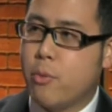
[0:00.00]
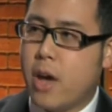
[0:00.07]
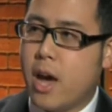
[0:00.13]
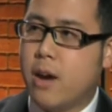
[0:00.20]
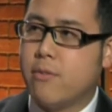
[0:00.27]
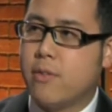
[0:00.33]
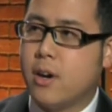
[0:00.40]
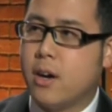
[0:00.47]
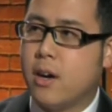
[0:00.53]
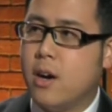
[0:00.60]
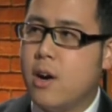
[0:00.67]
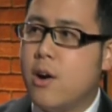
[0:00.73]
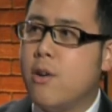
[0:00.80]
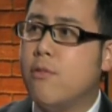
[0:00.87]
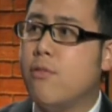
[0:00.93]
we have
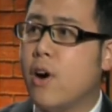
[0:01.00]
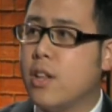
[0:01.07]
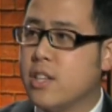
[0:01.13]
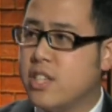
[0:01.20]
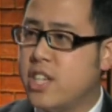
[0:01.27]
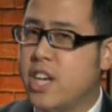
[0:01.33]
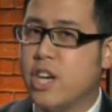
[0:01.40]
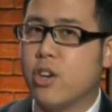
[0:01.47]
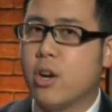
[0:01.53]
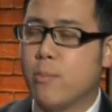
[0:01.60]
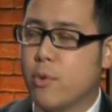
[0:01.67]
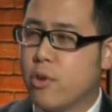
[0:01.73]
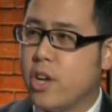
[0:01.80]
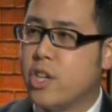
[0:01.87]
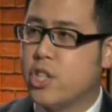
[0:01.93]
volunteer
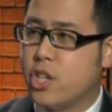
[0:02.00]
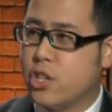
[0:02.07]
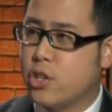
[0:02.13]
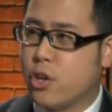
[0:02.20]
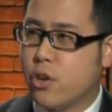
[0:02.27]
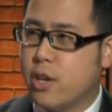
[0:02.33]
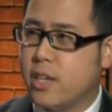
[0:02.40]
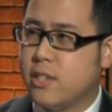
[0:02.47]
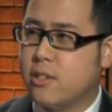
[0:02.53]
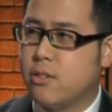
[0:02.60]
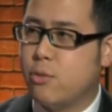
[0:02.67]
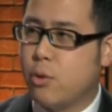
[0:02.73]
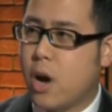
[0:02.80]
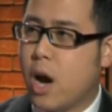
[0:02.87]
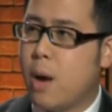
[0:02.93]
immigration attorneys
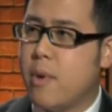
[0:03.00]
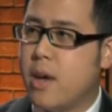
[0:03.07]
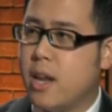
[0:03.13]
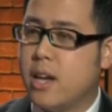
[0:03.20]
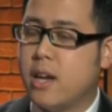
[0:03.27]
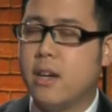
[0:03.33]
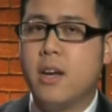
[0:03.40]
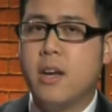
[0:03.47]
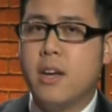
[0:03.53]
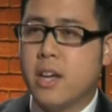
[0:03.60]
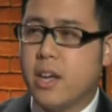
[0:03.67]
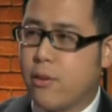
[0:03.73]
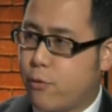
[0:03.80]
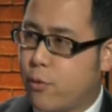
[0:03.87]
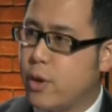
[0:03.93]
who come in and
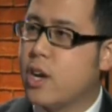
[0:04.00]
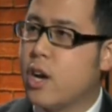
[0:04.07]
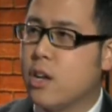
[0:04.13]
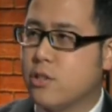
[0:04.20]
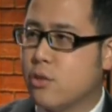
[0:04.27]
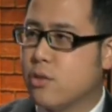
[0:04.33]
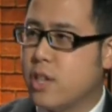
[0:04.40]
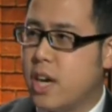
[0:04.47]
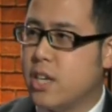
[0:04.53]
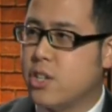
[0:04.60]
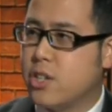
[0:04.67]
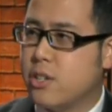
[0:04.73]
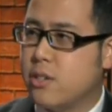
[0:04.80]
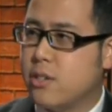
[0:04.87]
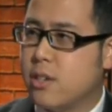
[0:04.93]
give free
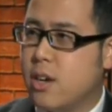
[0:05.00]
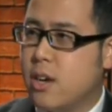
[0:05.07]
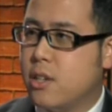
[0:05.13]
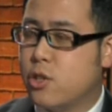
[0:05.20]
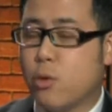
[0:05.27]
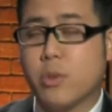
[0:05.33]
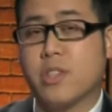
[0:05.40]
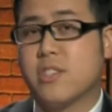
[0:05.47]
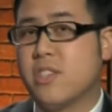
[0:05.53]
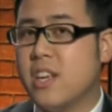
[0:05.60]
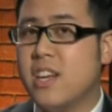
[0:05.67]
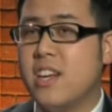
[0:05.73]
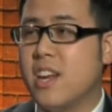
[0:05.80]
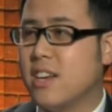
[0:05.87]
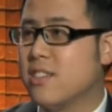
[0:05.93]
consultations. So what the
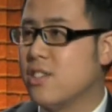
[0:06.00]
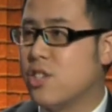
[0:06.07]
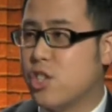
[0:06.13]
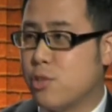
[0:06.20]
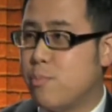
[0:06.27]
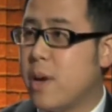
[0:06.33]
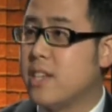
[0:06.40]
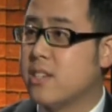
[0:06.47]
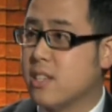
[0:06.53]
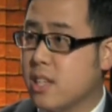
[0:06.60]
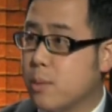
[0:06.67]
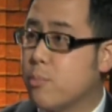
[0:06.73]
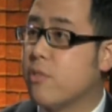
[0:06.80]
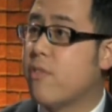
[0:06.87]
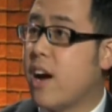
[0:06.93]
city does is just basically
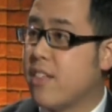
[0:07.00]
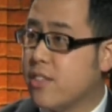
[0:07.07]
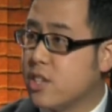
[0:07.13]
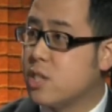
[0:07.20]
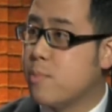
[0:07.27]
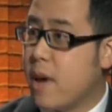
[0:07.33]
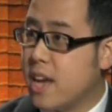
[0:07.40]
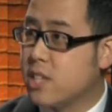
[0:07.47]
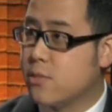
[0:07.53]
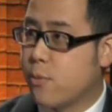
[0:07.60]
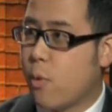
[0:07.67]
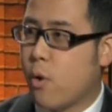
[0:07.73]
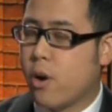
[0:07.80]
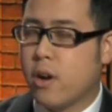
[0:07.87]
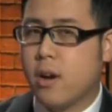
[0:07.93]
provide the space
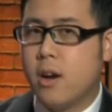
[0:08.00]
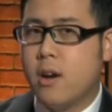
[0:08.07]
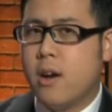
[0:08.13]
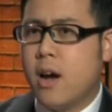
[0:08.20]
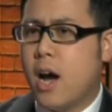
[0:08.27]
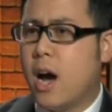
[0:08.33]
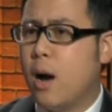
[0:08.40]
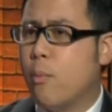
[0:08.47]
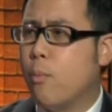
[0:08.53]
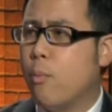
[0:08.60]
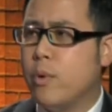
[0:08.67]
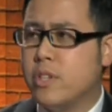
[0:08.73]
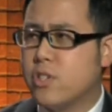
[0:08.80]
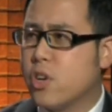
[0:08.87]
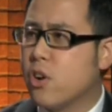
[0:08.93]
for it.
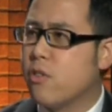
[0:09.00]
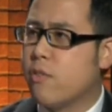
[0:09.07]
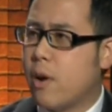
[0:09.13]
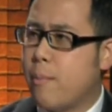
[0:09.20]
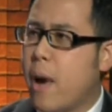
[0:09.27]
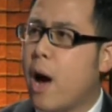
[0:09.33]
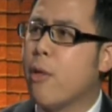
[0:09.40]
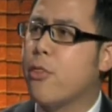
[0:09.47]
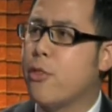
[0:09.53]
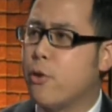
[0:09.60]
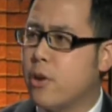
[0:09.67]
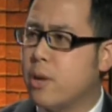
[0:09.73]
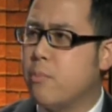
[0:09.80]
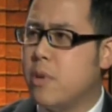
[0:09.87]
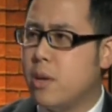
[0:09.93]
We serve about
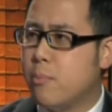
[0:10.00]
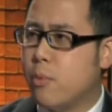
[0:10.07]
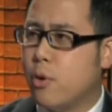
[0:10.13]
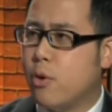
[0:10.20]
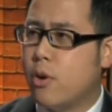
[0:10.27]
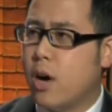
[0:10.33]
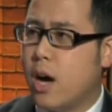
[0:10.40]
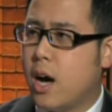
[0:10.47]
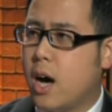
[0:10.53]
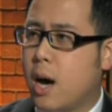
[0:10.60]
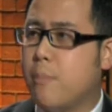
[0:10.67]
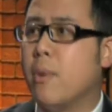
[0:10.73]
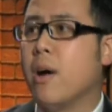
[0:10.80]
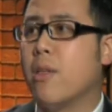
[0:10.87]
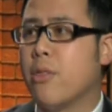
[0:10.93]
30 people a
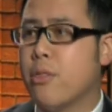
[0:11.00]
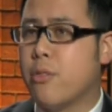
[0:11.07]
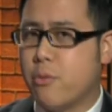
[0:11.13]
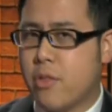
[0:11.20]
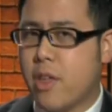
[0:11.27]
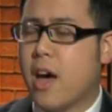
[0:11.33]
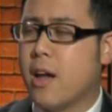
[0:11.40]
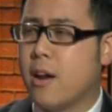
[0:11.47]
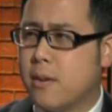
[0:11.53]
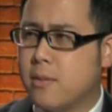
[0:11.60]
month through that.